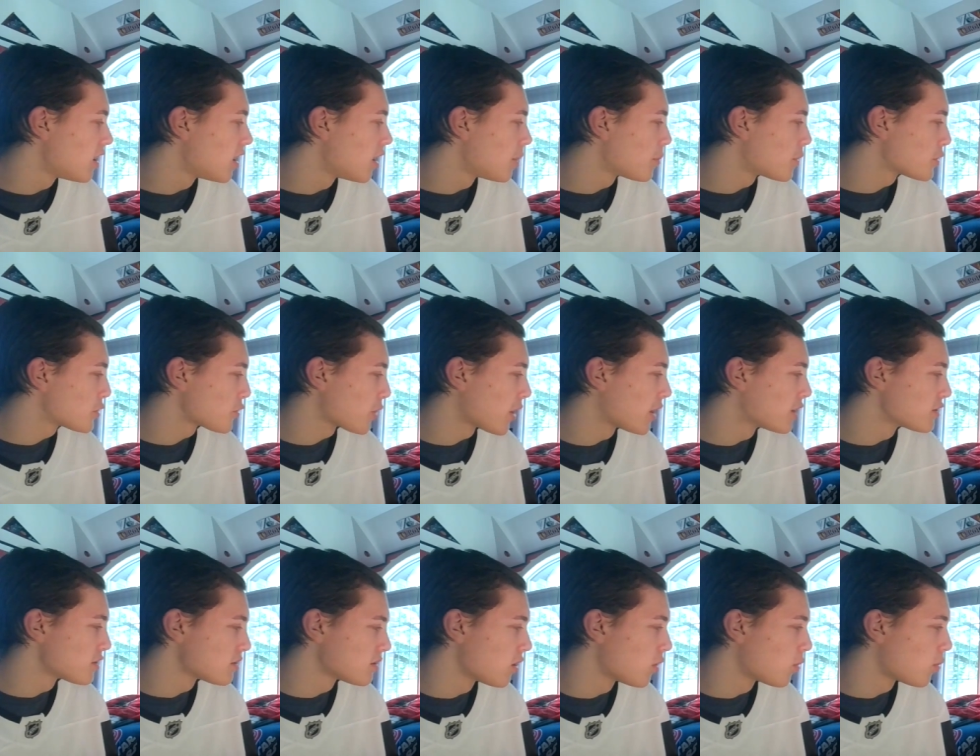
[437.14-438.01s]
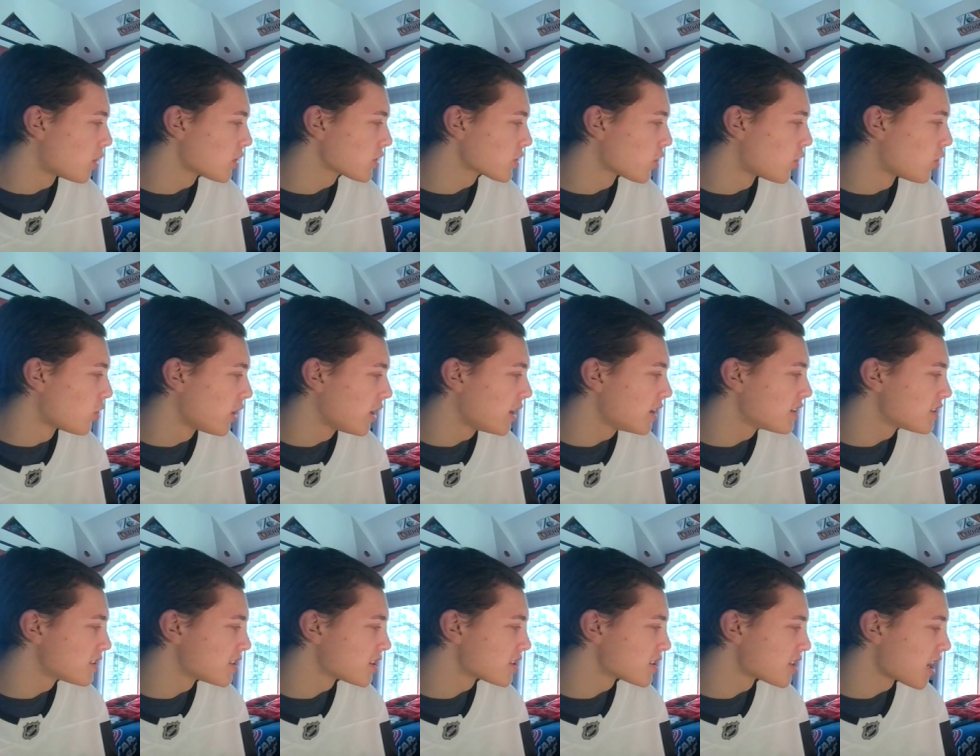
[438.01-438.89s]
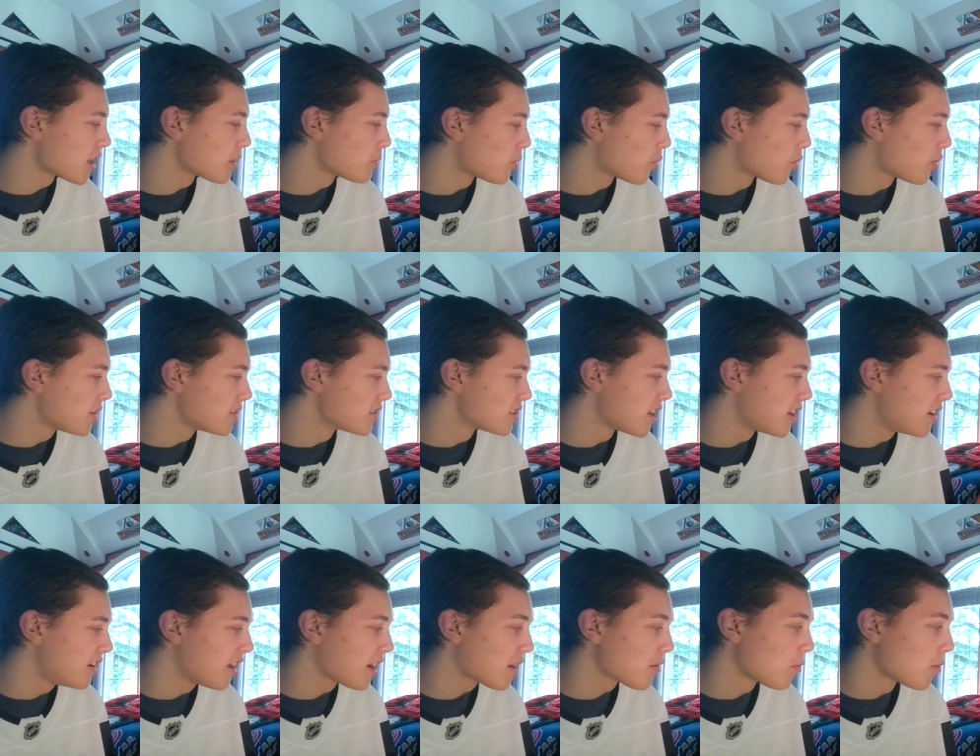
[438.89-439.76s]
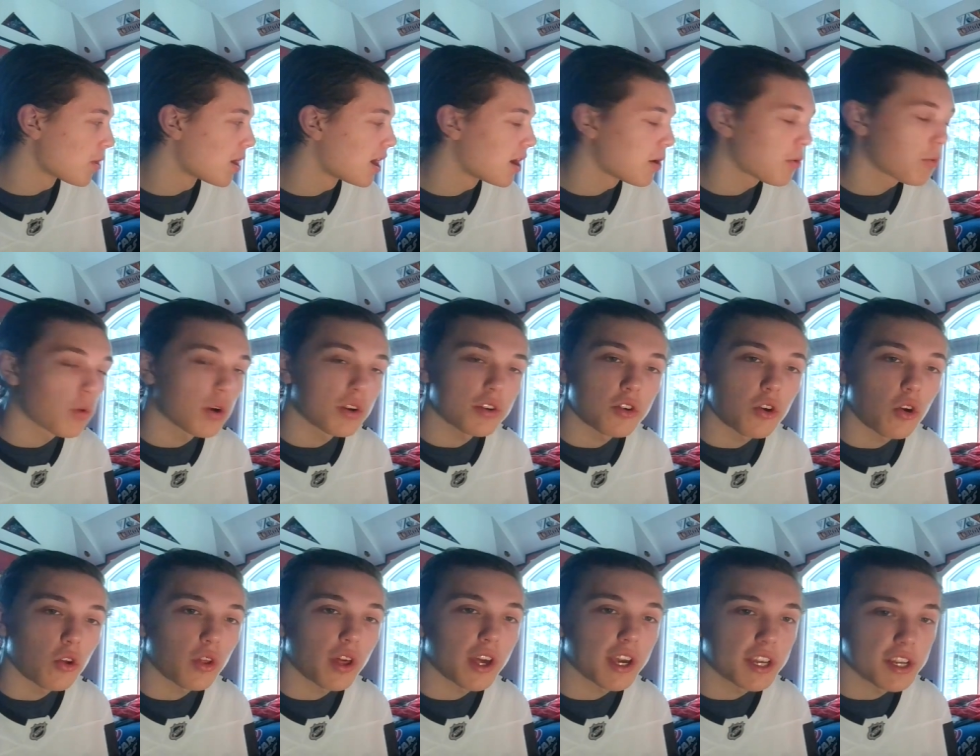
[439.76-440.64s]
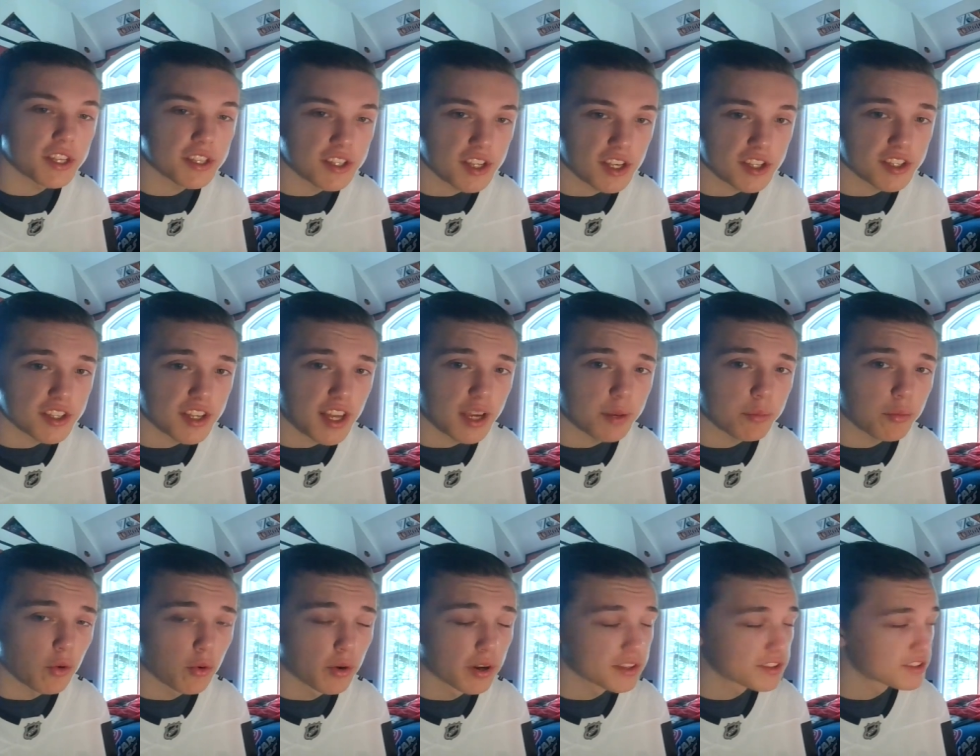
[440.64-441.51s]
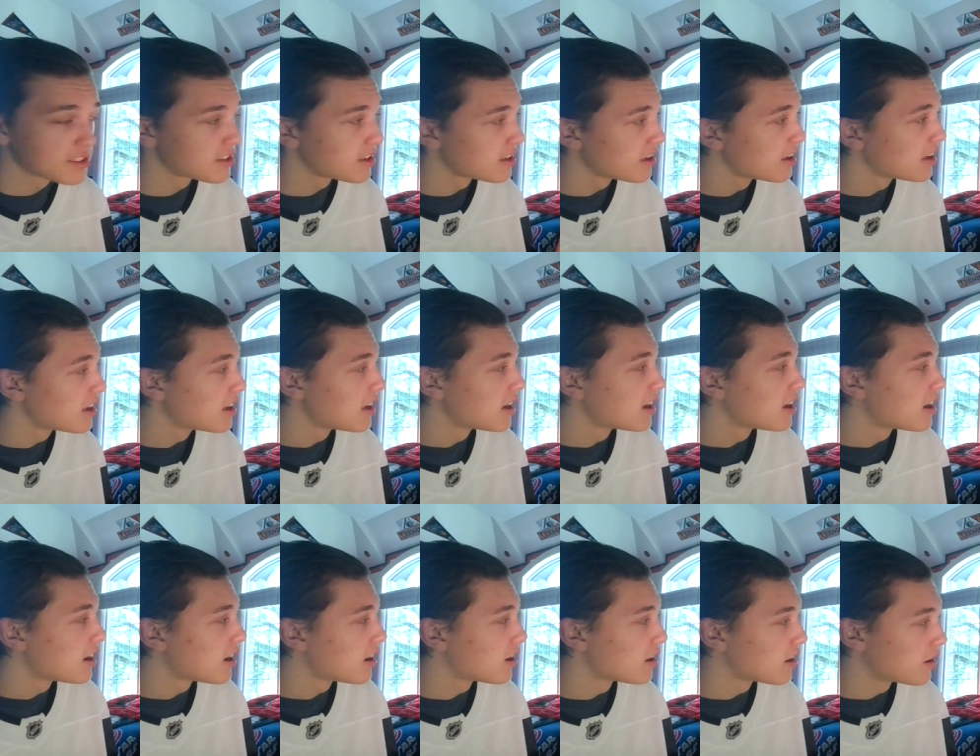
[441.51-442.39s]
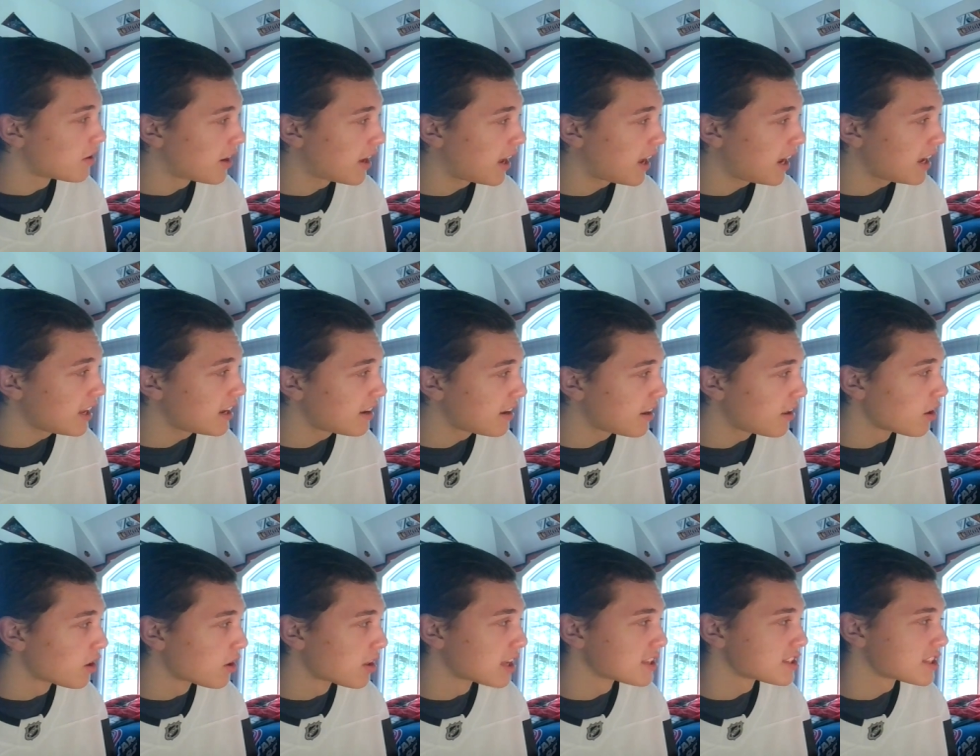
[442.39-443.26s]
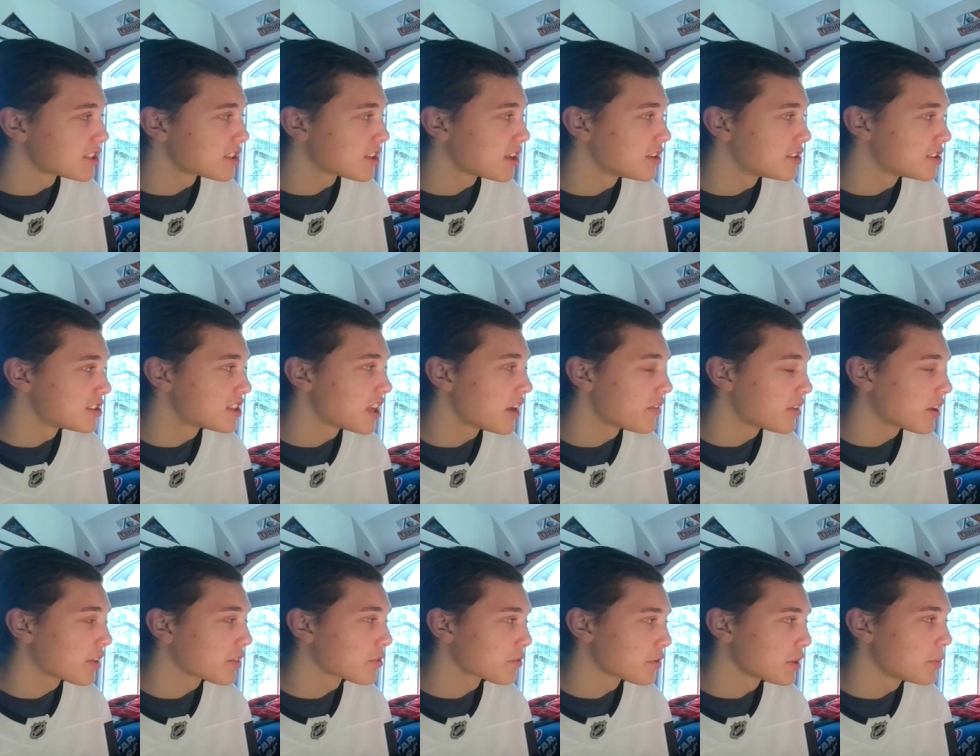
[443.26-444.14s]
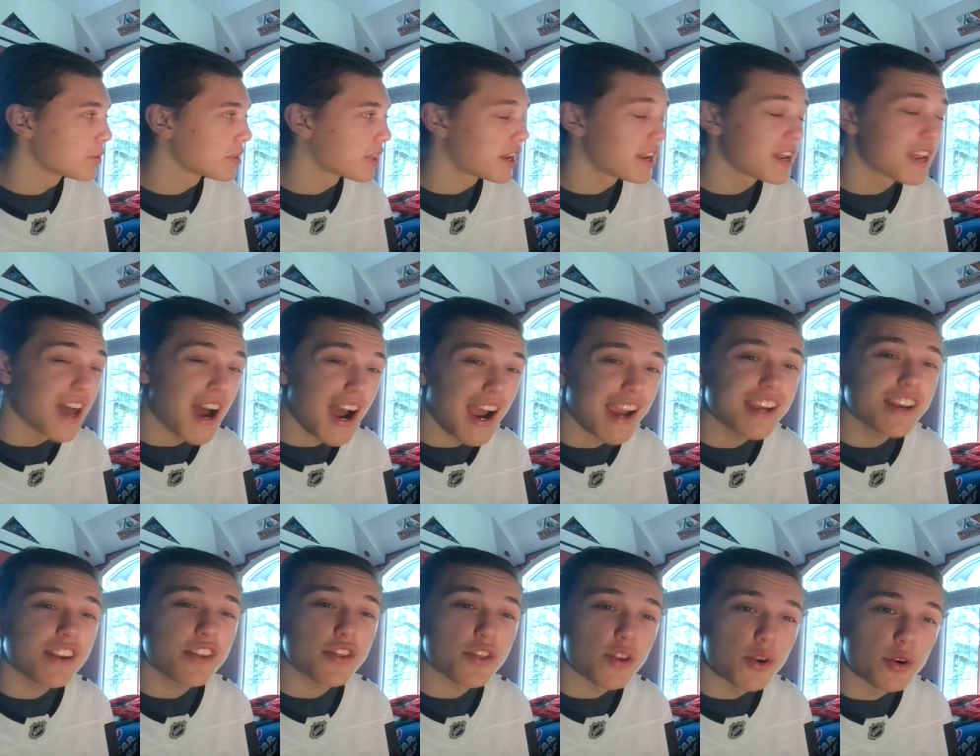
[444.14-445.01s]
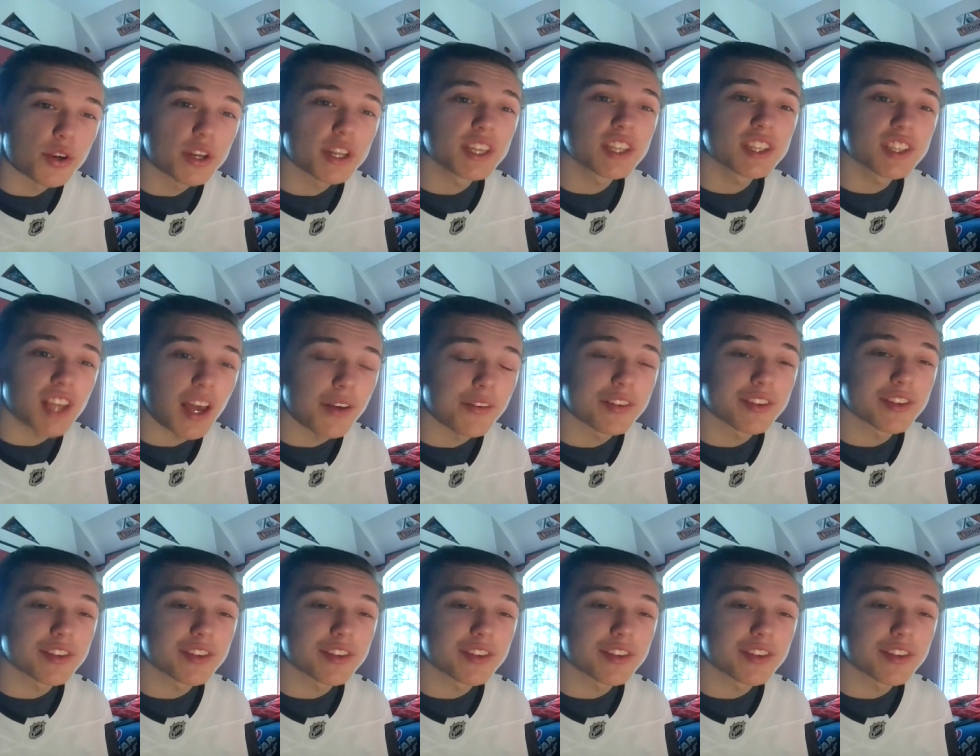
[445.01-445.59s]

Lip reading: Pietrangelo, 1 goal, 8 assists, 9 points. And Nick Waugh, 1 goal, 8 assists, 9 points. Aiden Hill is 7-3 with a .937